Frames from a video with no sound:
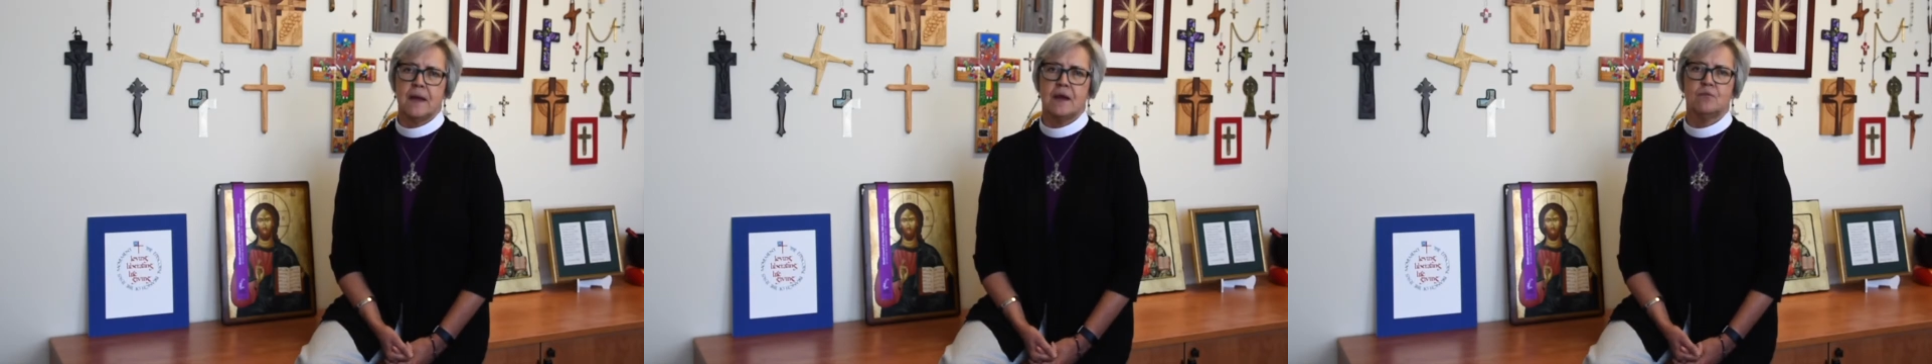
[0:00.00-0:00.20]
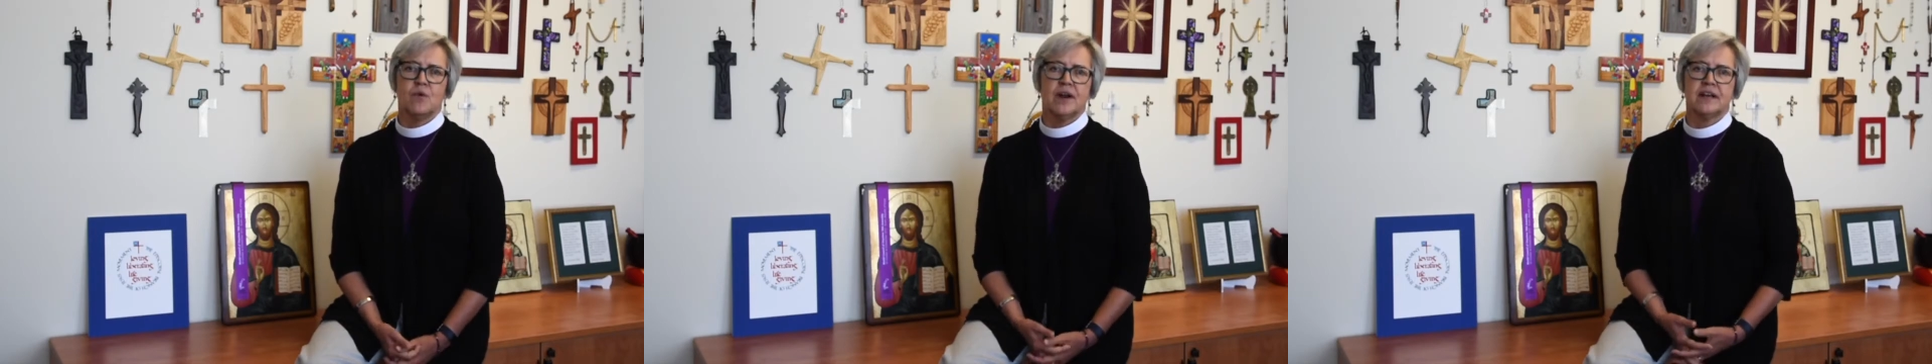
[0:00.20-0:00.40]

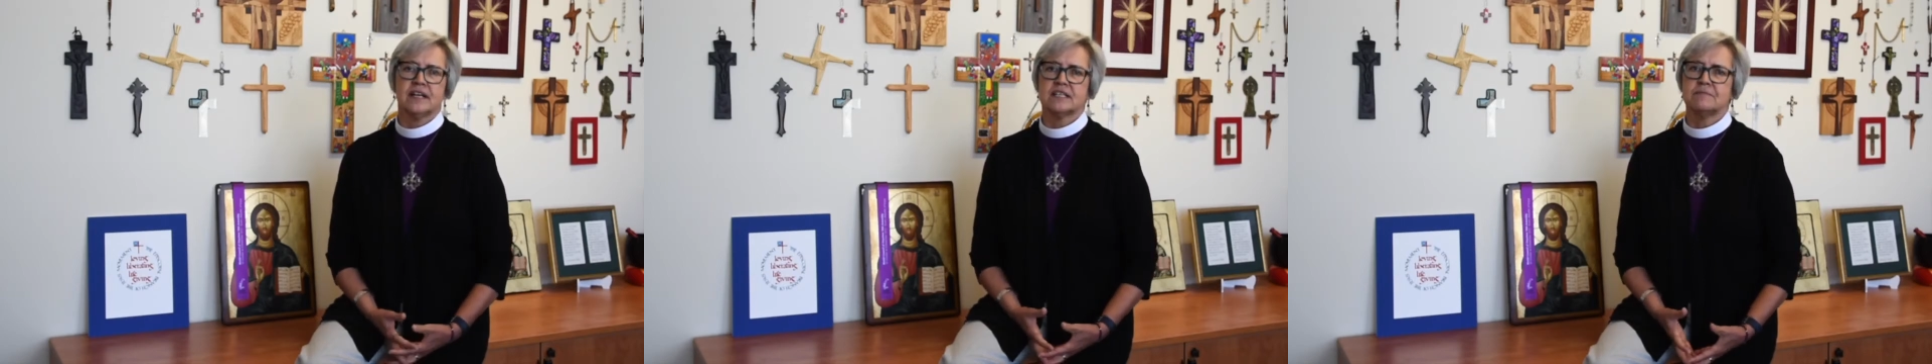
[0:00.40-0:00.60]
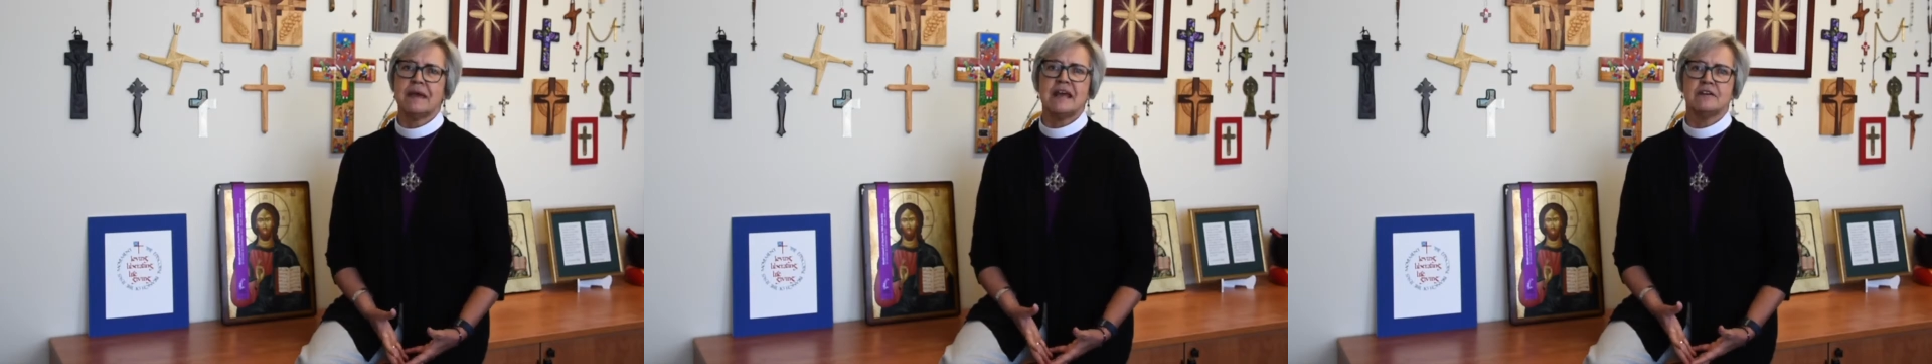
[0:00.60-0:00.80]
and what
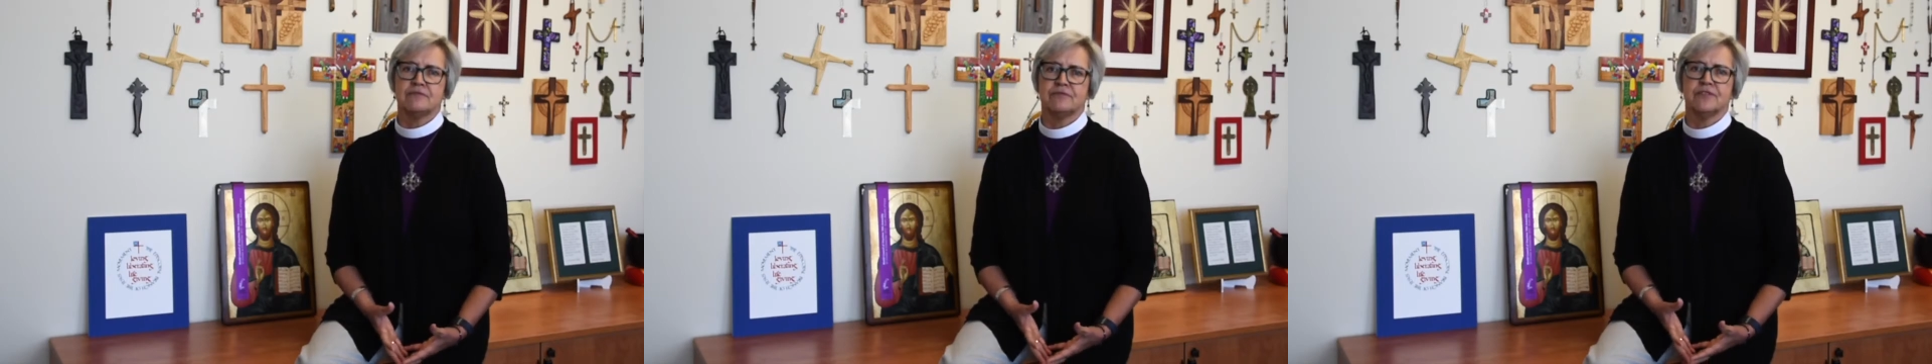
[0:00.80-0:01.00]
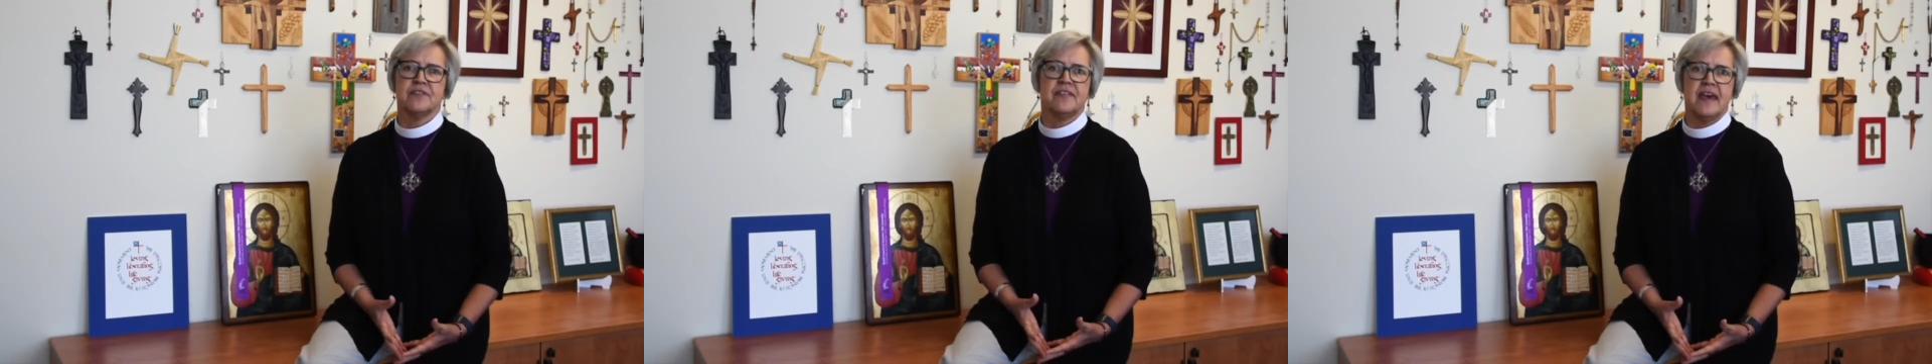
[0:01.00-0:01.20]
it meant
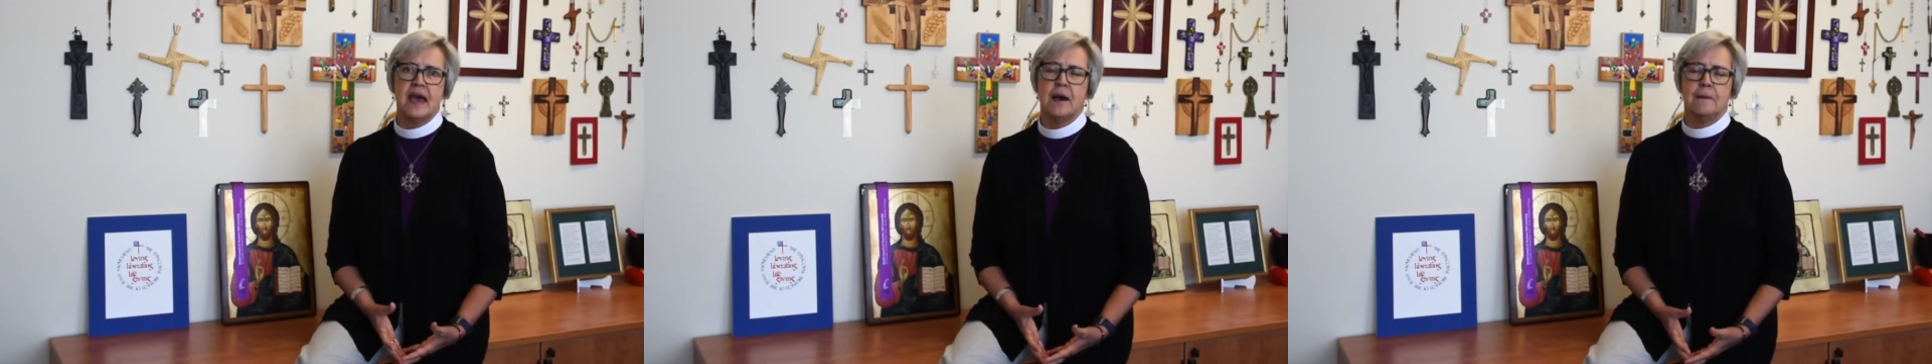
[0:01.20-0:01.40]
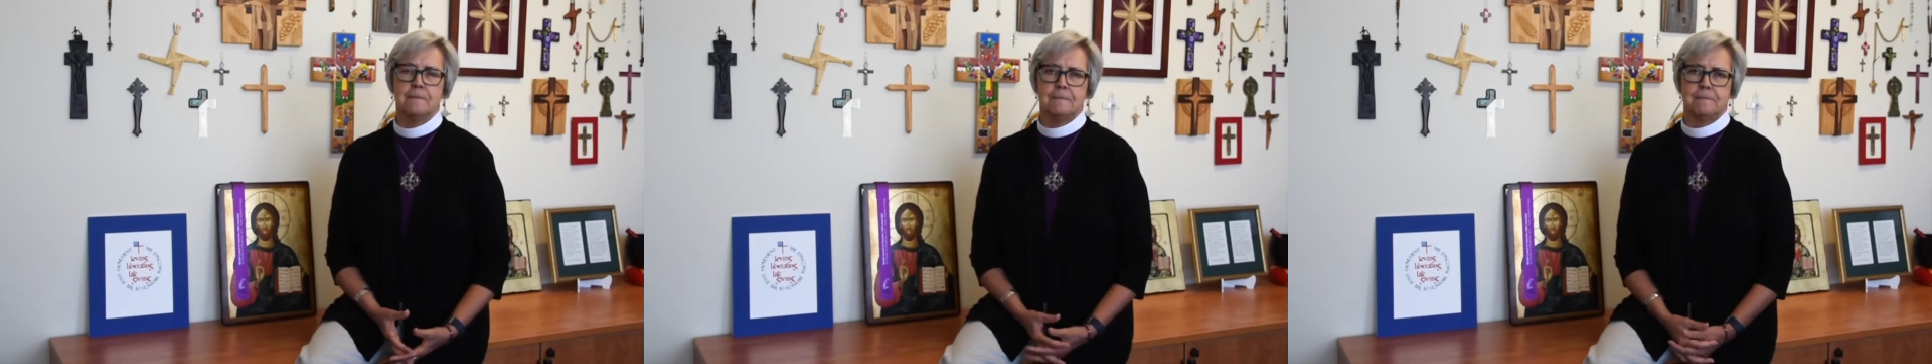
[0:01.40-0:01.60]
for
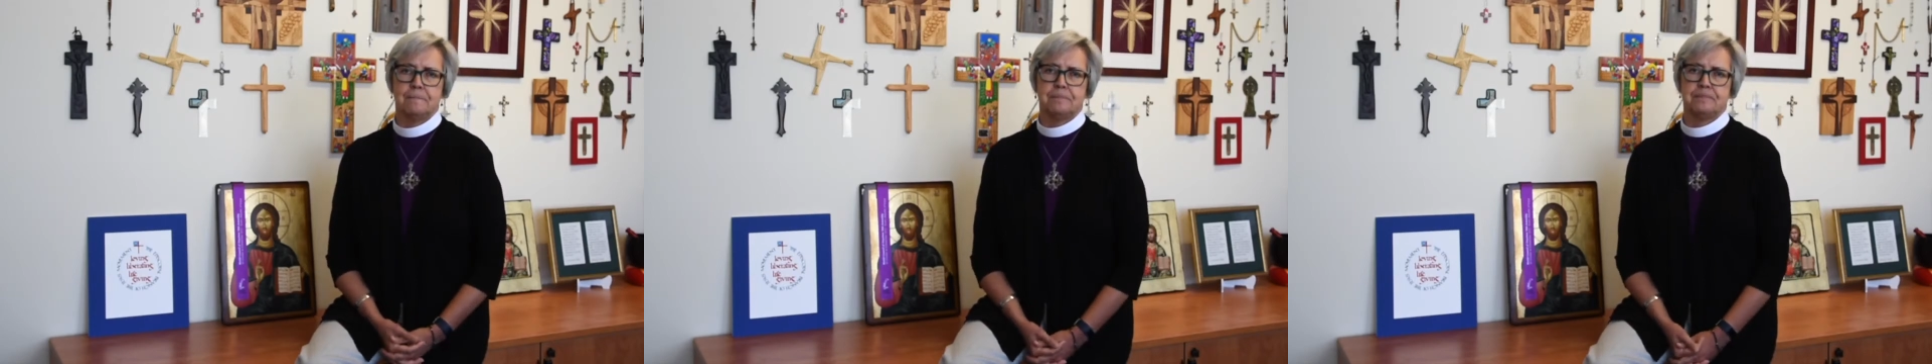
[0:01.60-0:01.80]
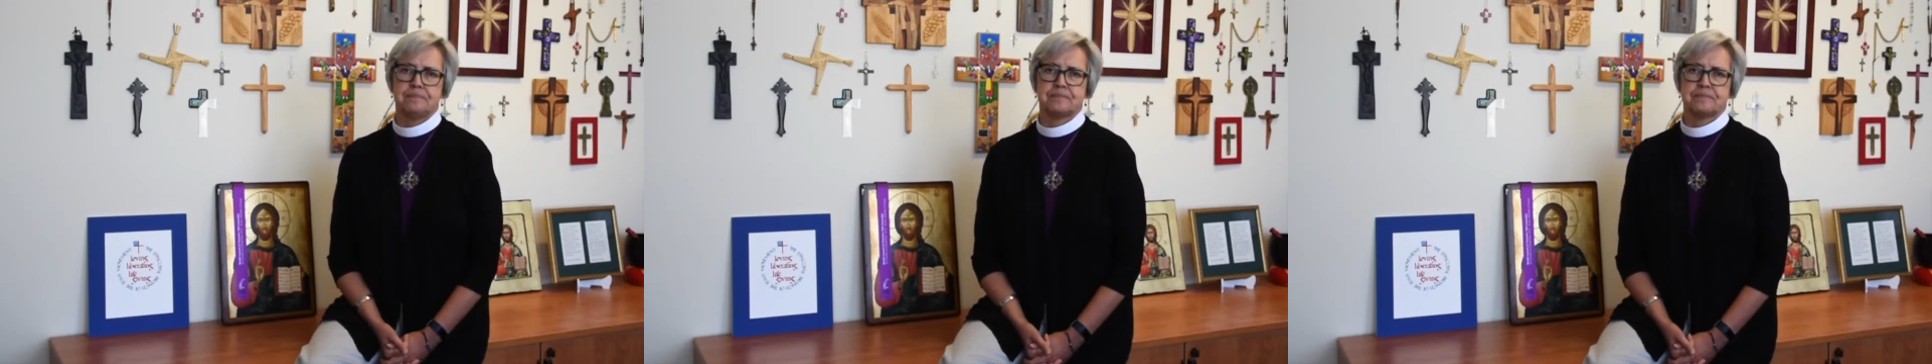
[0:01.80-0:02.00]
them.